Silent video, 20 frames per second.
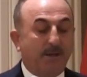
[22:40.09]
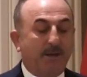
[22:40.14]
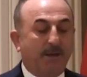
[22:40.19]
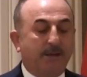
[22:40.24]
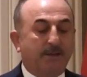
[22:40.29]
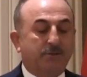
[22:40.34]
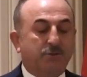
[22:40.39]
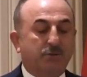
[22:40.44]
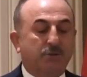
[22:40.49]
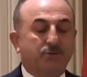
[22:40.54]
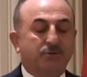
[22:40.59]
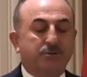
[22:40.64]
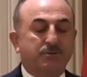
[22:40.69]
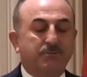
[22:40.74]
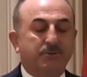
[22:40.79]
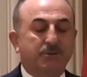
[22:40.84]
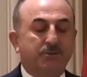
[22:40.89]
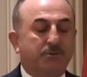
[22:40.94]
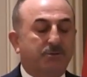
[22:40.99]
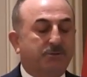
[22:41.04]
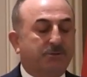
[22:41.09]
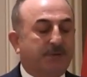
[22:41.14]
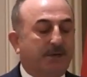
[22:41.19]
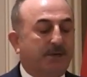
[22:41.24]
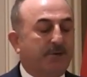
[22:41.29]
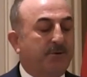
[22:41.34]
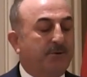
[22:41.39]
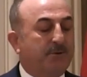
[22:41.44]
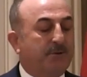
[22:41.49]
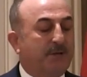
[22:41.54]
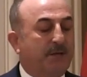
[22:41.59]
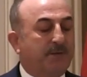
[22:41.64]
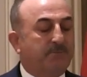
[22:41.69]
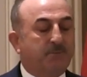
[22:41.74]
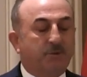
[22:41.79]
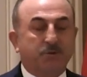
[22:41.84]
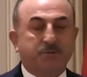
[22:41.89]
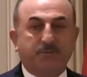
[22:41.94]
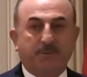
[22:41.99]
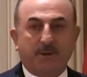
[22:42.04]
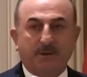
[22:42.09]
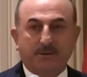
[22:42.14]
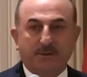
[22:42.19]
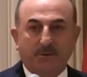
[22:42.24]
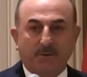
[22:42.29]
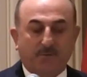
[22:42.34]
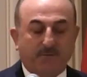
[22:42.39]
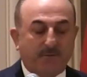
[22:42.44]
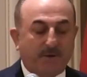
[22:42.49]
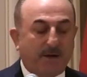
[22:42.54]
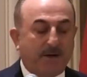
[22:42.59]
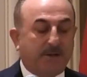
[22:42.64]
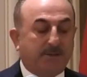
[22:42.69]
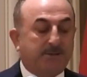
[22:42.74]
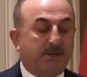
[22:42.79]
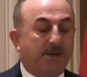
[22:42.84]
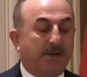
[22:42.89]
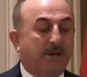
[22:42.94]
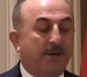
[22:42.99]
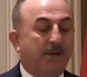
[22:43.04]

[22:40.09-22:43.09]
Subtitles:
and contribute to security and prosperity of our